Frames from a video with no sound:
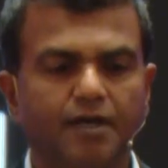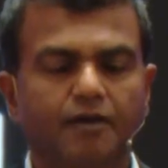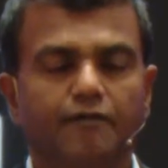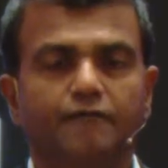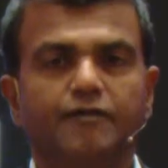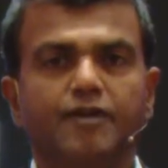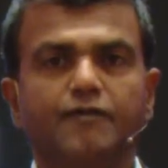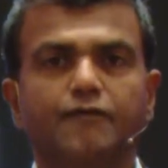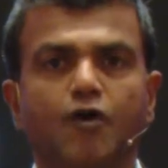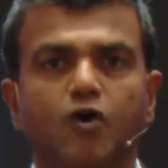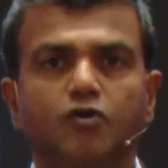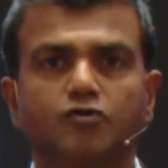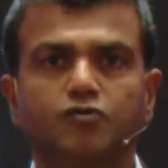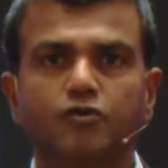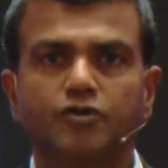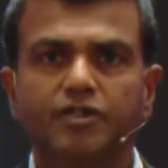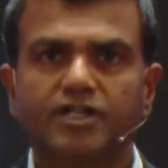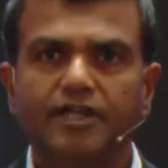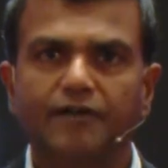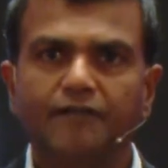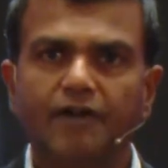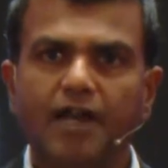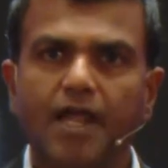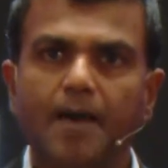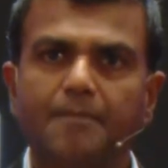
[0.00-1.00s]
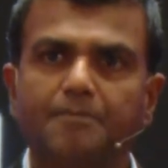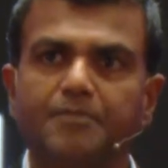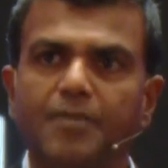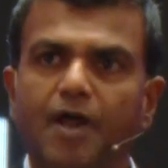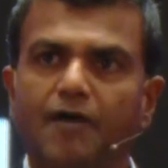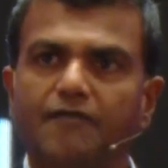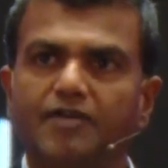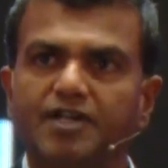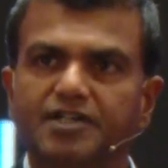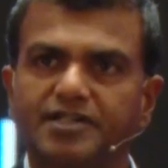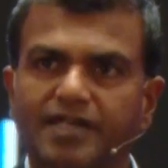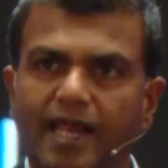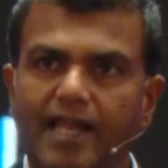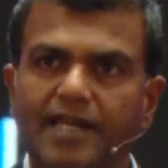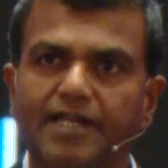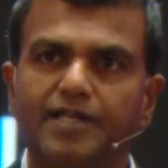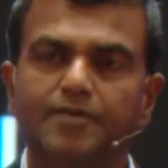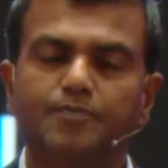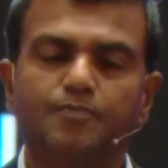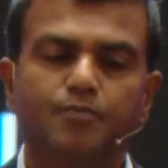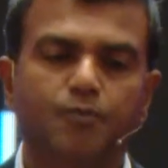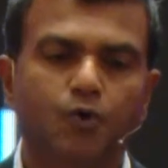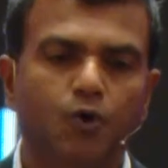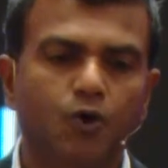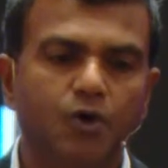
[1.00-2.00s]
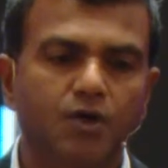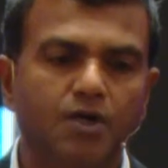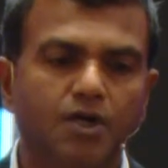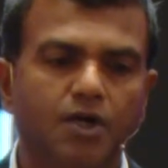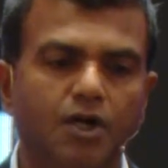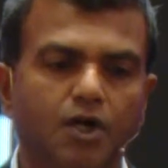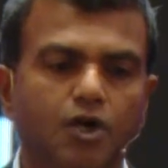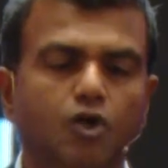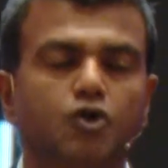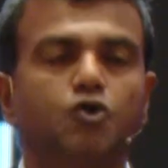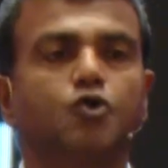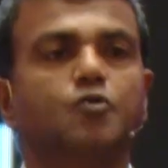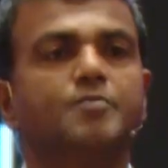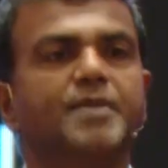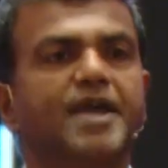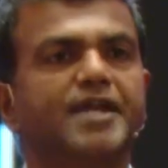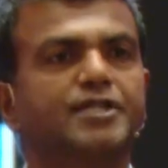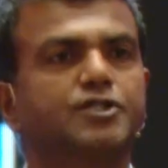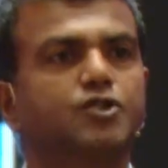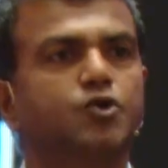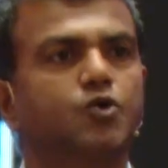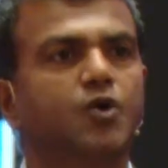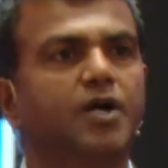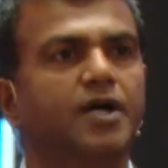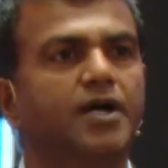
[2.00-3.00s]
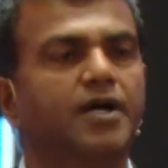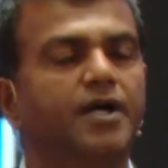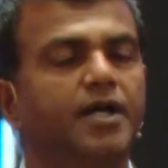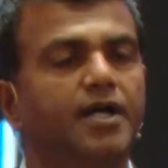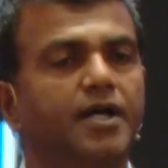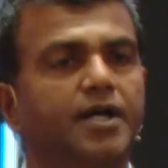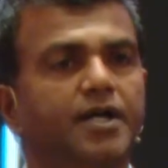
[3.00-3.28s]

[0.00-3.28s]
we want to develop our talent pool to make sure